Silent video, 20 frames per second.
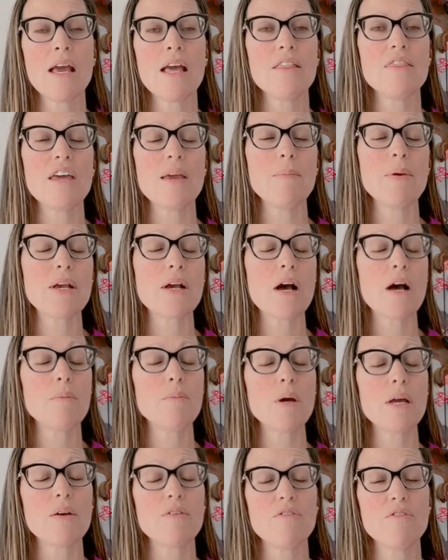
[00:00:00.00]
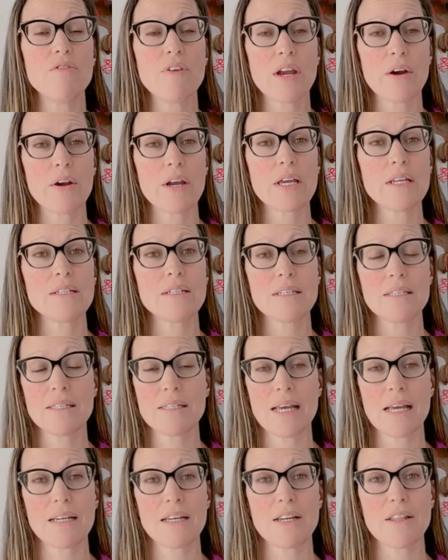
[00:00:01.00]
they become very
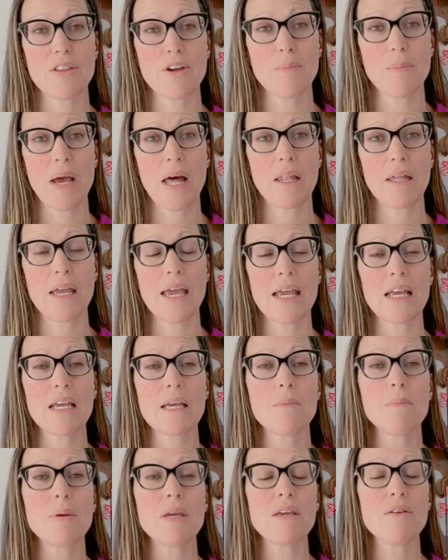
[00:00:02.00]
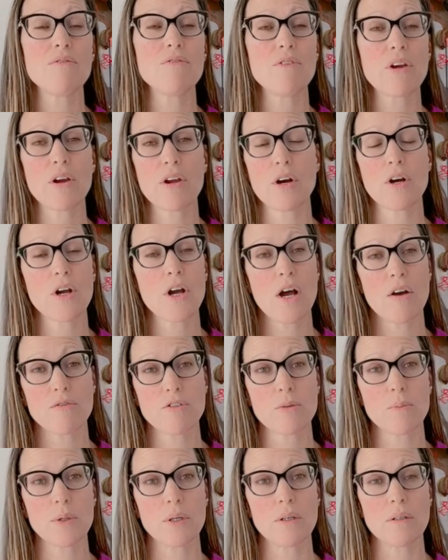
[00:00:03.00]
distended in their belly and can be very
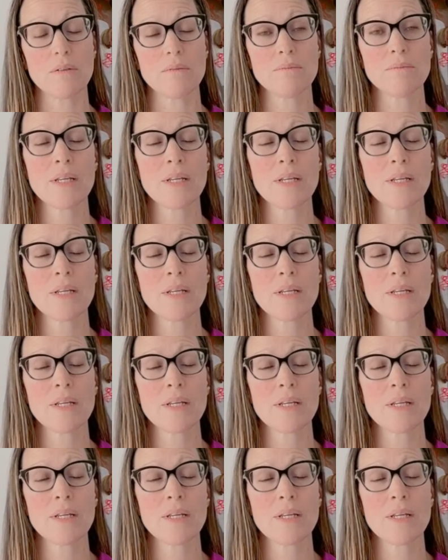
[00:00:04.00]
uncomfortable.